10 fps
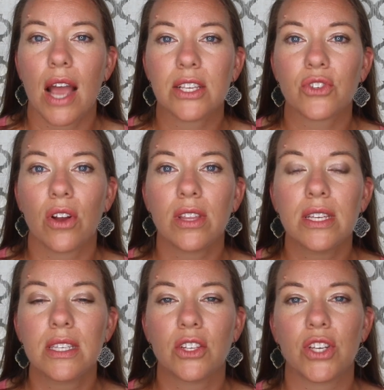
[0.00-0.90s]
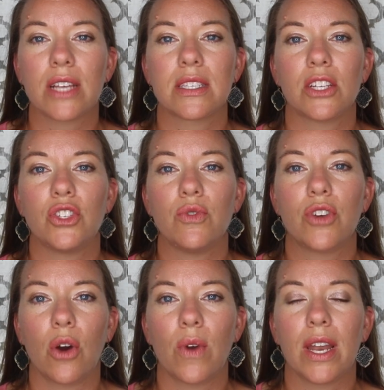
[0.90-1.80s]
I strongly suggest that you
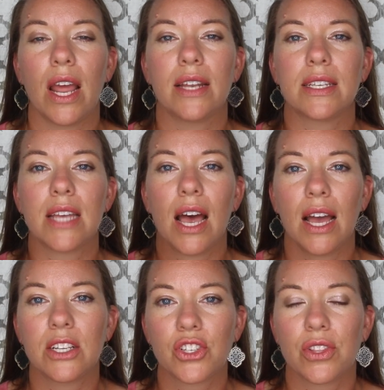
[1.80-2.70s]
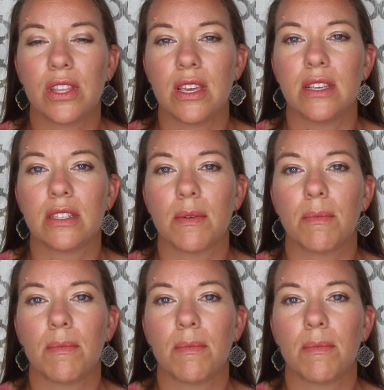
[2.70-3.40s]
go in and touch these